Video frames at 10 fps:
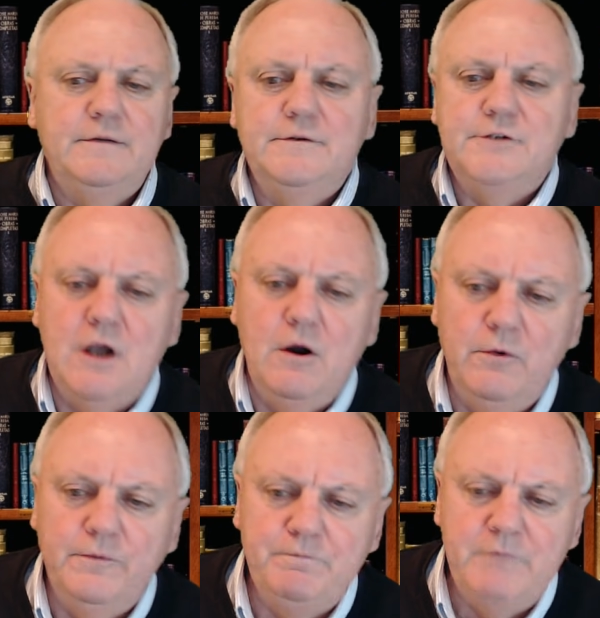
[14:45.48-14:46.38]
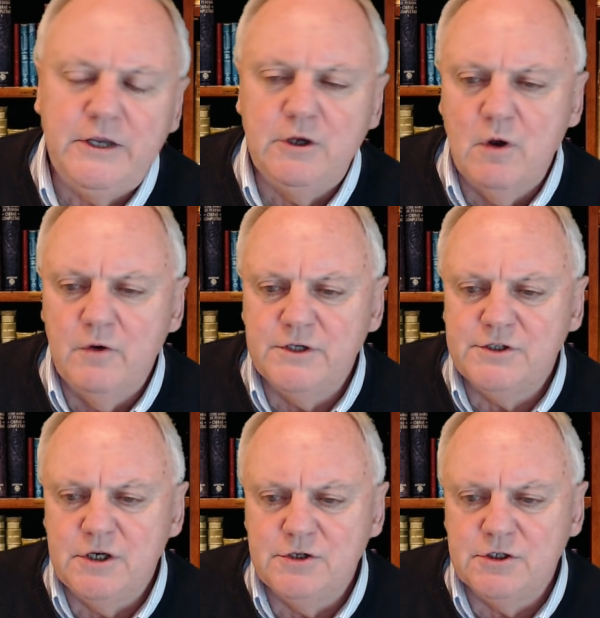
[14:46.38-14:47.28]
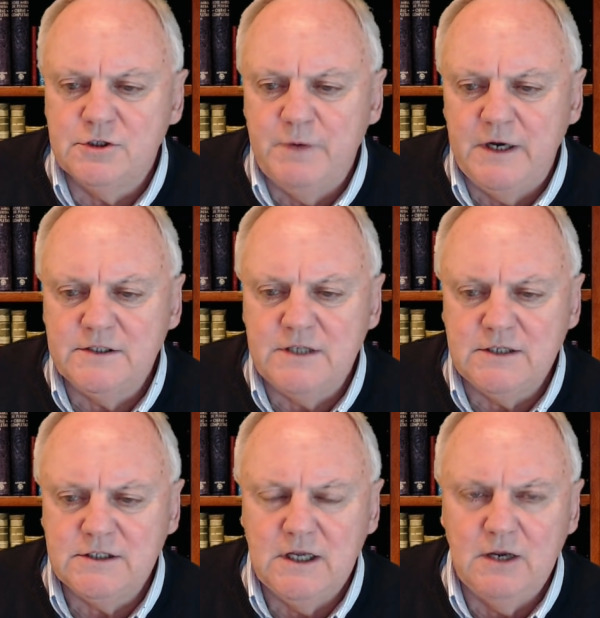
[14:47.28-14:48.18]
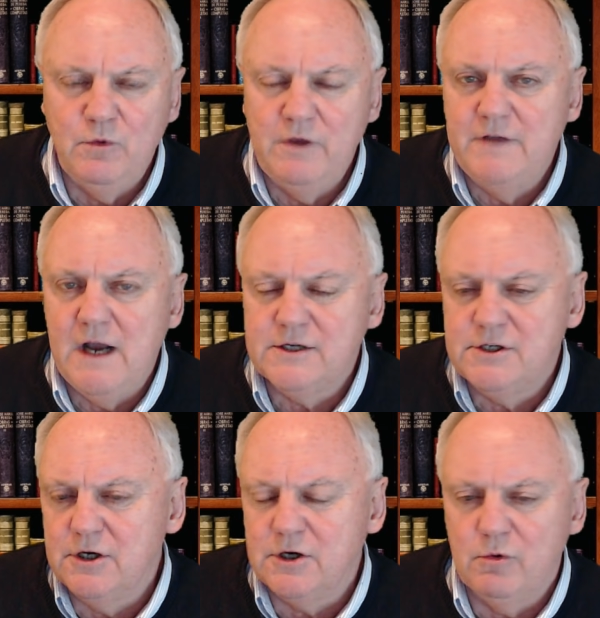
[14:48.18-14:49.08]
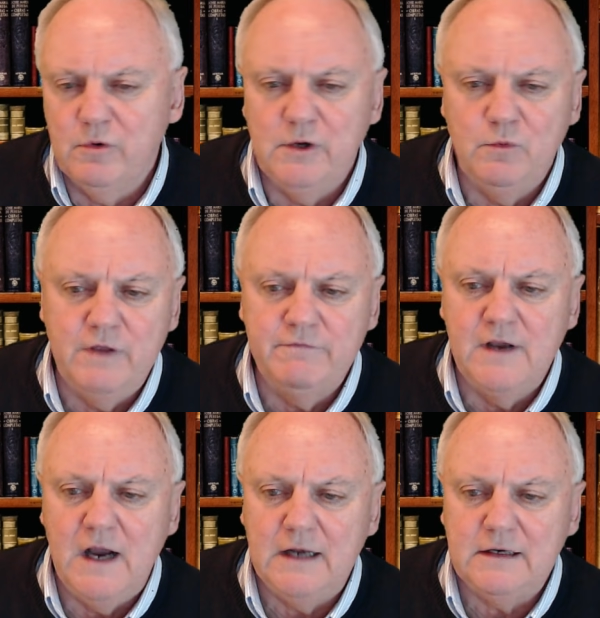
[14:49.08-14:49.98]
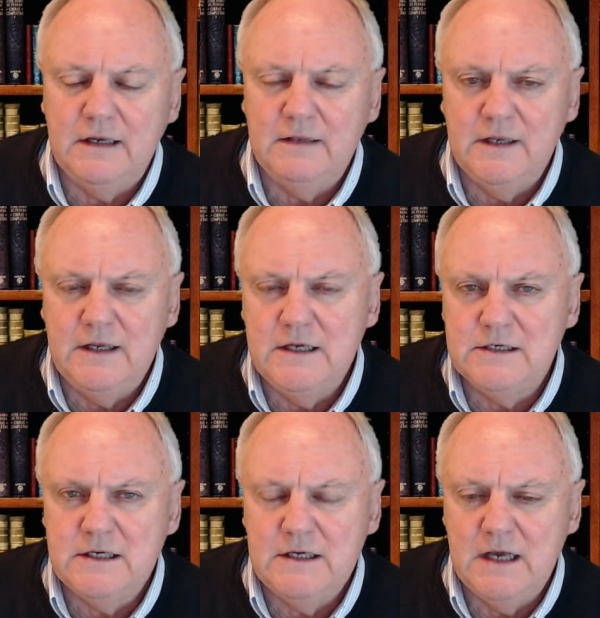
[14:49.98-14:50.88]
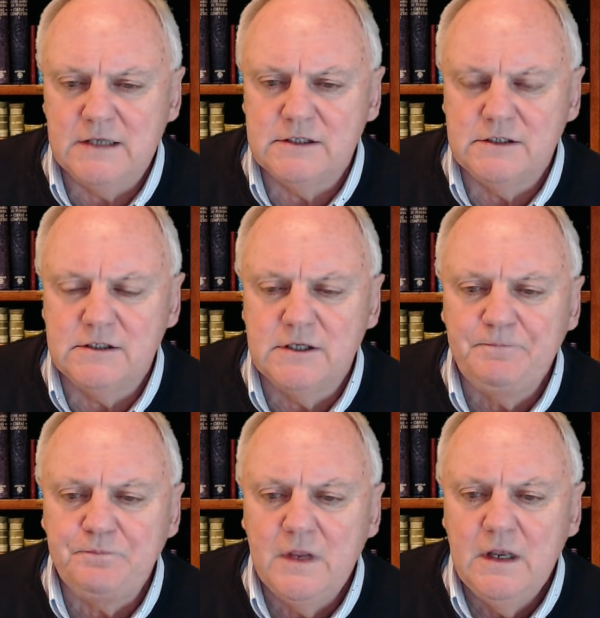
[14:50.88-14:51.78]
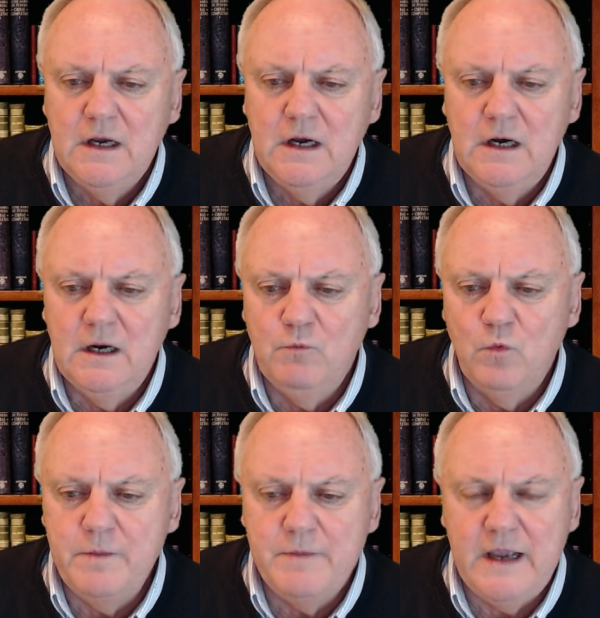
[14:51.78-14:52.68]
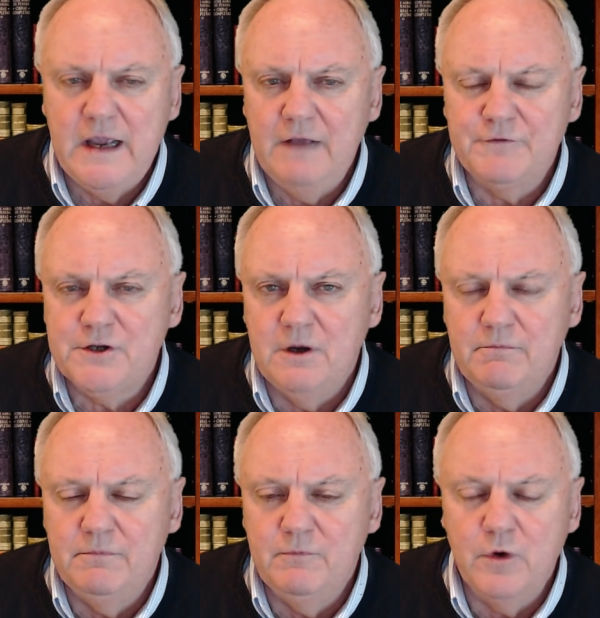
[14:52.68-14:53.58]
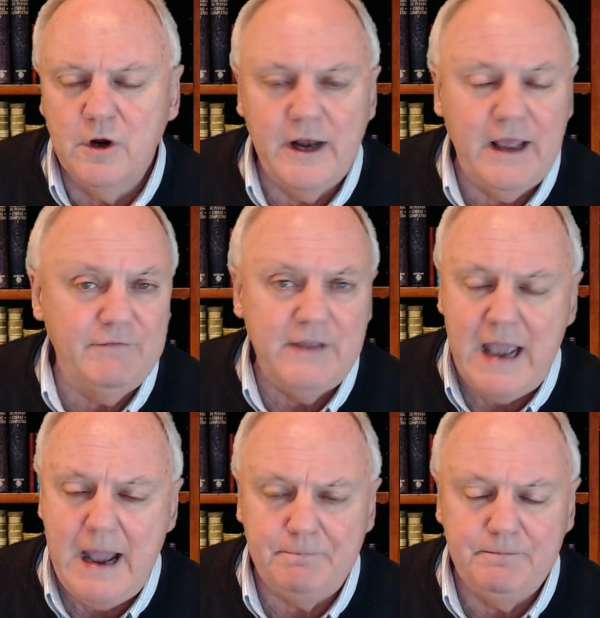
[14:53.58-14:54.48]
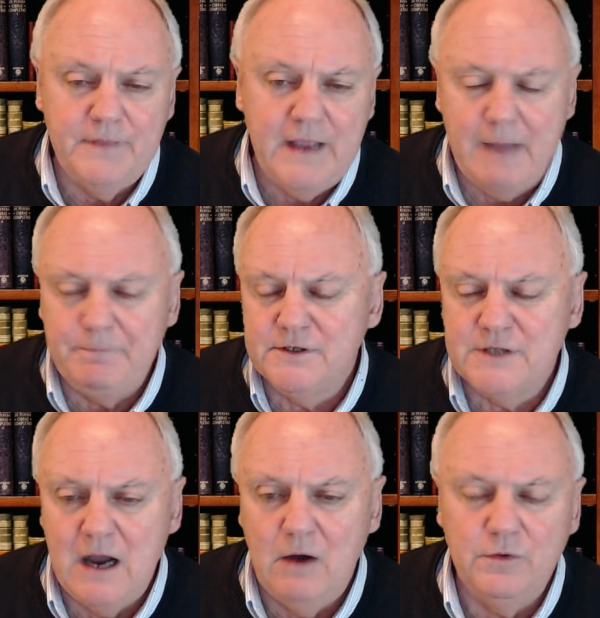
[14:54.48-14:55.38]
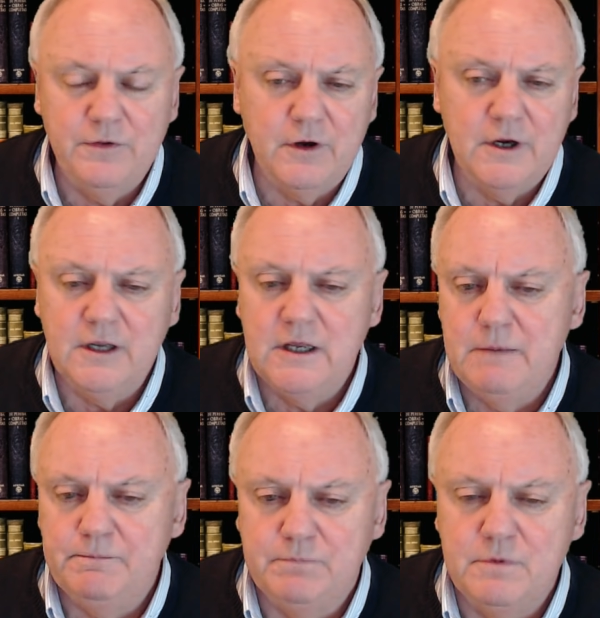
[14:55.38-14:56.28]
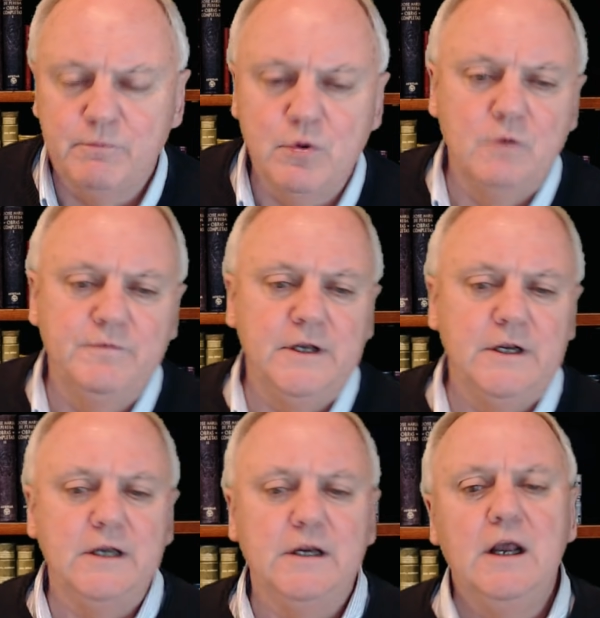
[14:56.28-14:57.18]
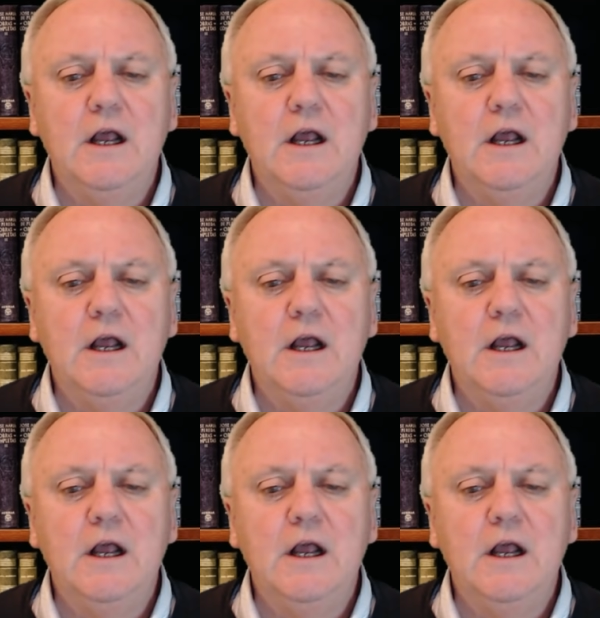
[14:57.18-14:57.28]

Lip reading: So make your own decisions. But as I say, we've got Tickery, we've got the ETXs. We may have some, we're going to have the app. The app is out. They're going to keep improving it.